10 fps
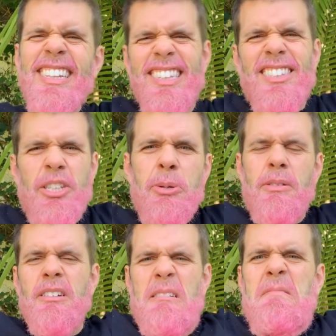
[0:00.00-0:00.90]
this is too,
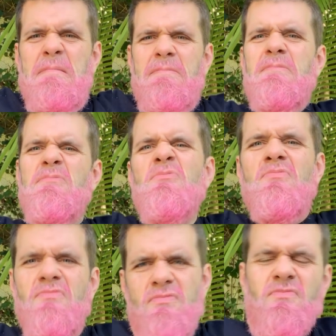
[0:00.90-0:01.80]

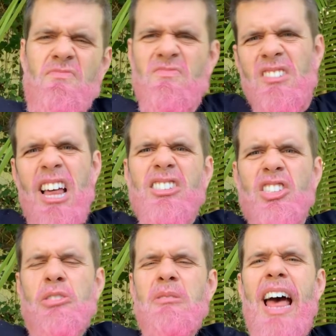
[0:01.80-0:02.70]
mm, that's
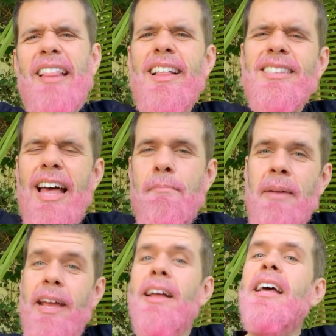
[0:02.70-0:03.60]
too that. That's not
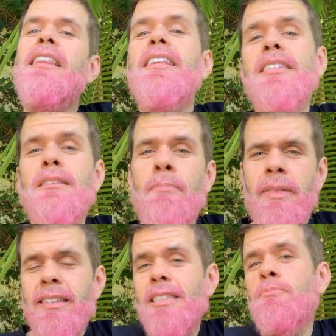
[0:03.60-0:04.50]
me. This is
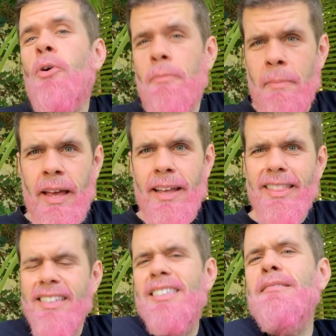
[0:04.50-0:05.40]
this is more me.
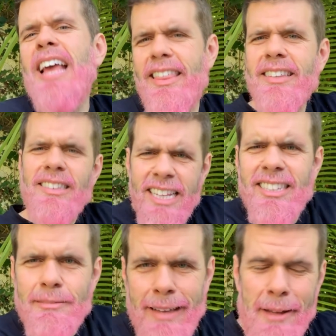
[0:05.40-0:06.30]
This is yeah. This this
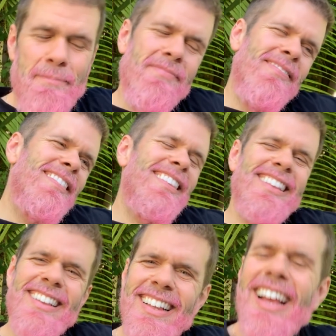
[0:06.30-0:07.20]
is me.
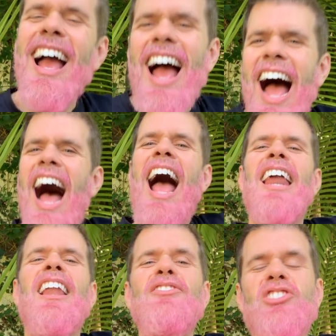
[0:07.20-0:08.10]
I
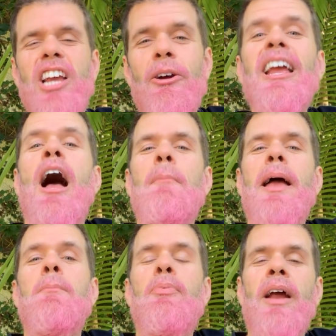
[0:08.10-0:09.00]
love sharing how
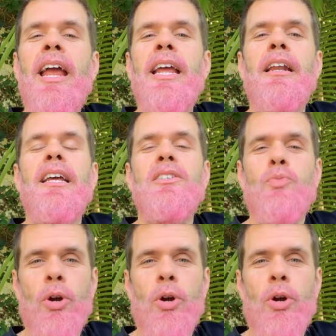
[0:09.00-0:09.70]
my brain is